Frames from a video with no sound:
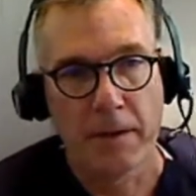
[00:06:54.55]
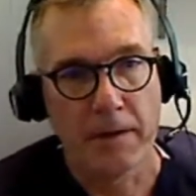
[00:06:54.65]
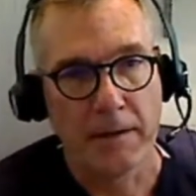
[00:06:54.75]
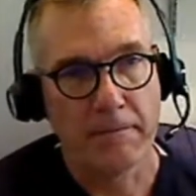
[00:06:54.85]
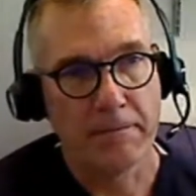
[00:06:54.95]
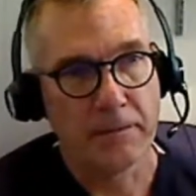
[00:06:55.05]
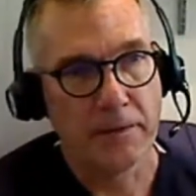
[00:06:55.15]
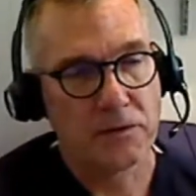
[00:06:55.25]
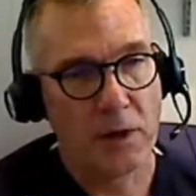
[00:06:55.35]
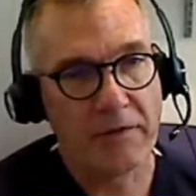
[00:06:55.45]
Um,
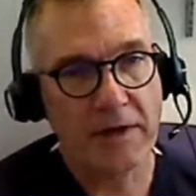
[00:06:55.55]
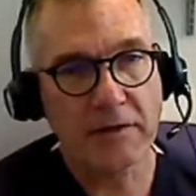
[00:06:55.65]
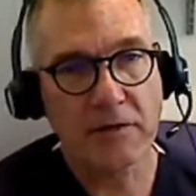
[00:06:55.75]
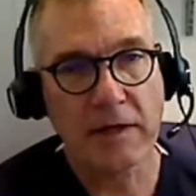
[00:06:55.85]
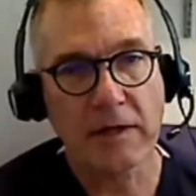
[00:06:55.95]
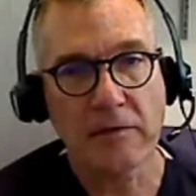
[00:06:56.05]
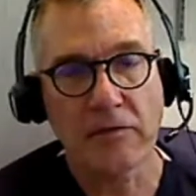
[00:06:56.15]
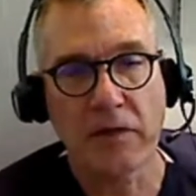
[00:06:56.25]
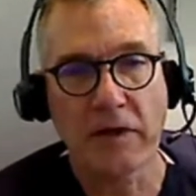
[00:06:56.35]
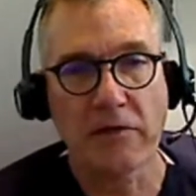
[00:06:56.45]
so I think the
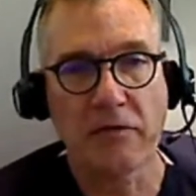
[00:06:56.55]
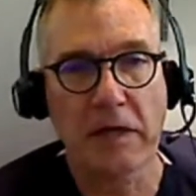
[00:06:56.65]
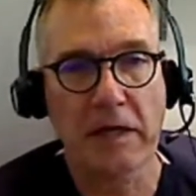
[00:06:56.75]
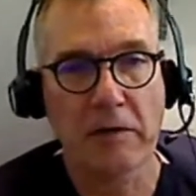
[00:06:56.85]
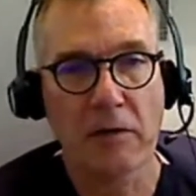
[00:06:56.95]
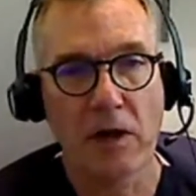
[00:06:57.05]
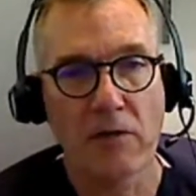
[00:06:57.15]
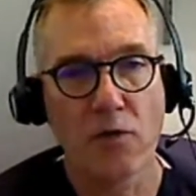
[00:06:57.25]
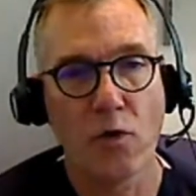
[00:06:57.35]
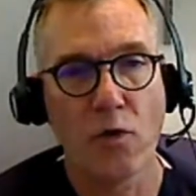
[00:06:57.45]
the the
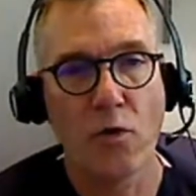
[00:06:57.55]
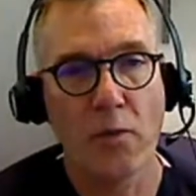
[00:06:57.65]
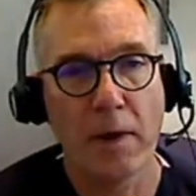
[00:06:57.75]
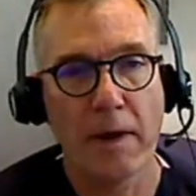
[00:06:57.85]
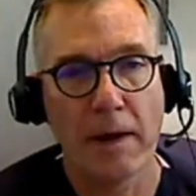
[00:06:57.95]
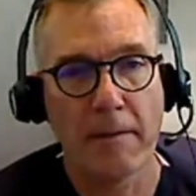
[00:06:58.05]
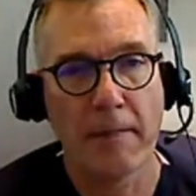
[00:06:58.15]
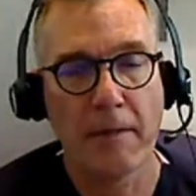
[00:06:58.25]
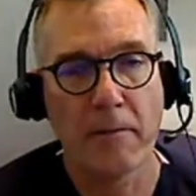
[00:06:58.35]
overall um,